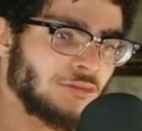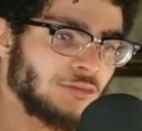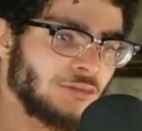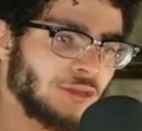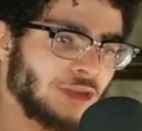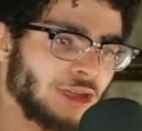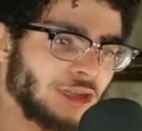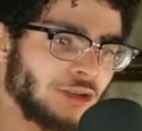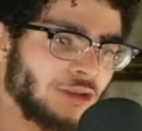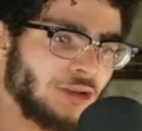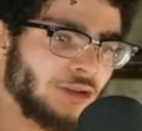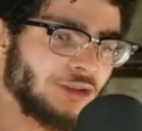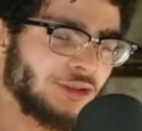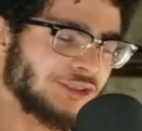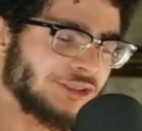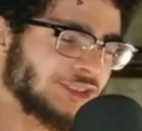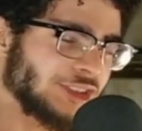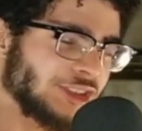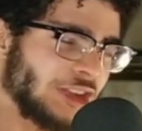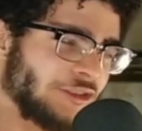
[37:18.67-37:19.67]
They called
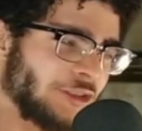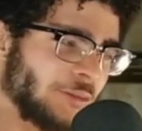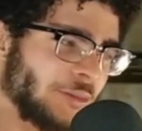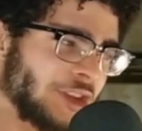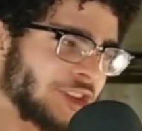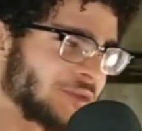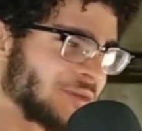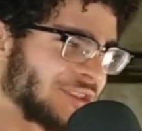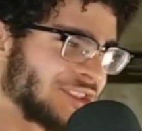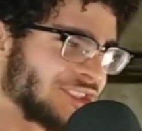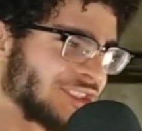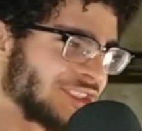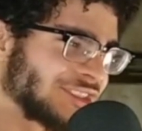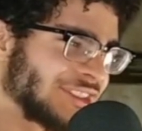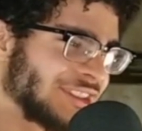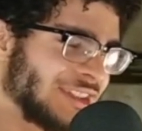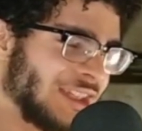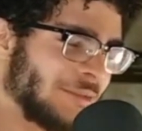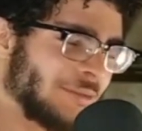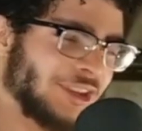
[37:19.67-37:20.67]
her son of a bitch, but
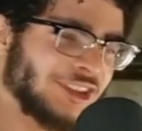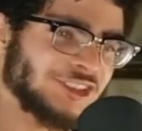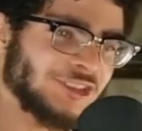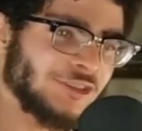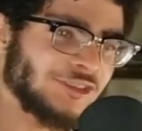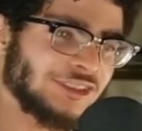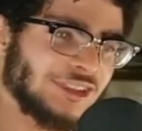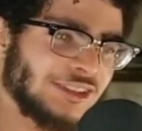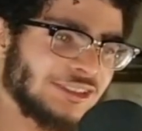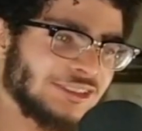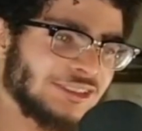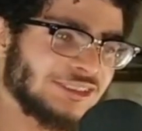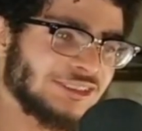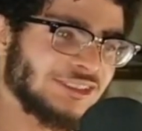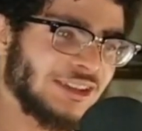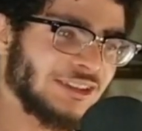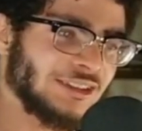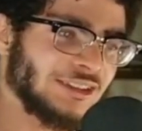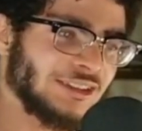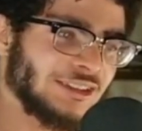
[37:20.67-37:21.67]
that makes no sense. It's
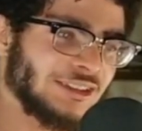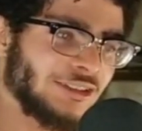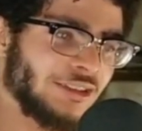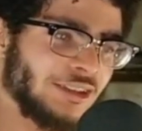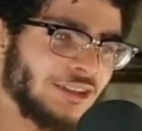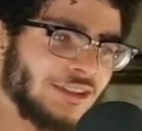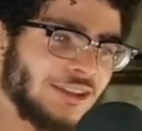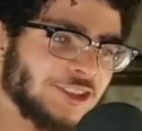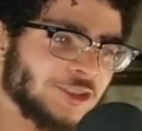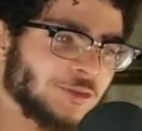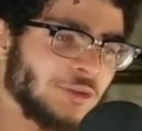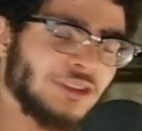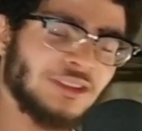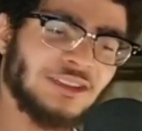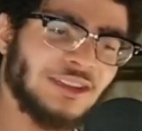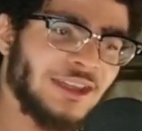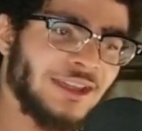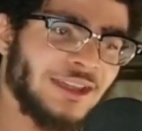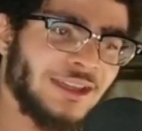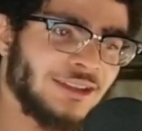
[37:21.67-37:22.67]
like calling a lesbian
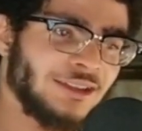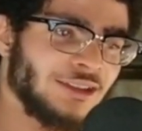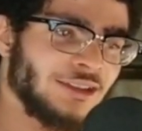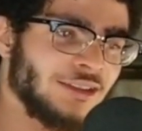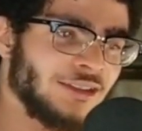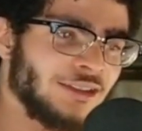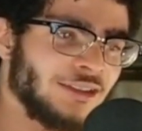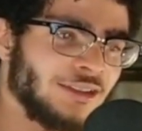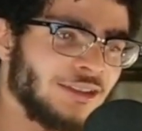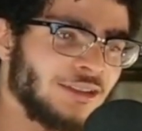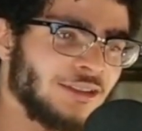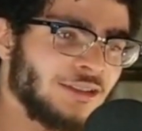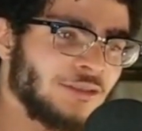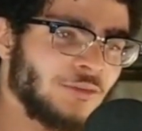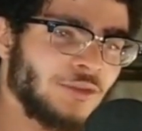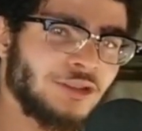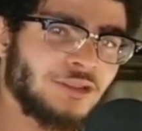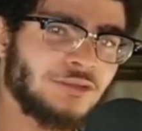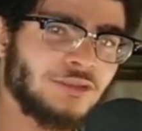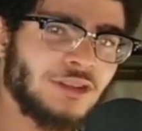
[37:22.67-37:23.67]
gay.
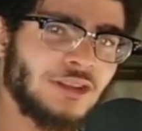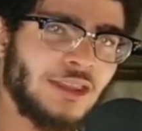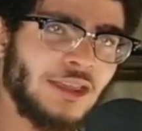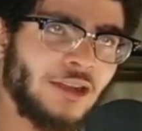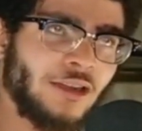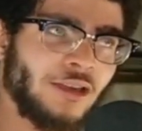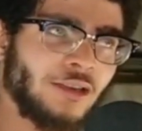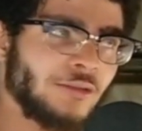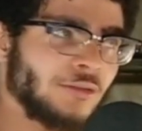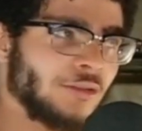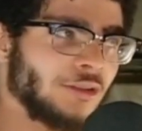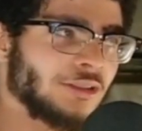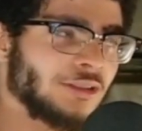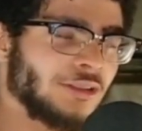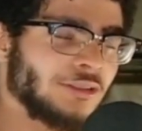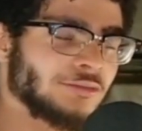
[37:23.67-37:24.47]
They are.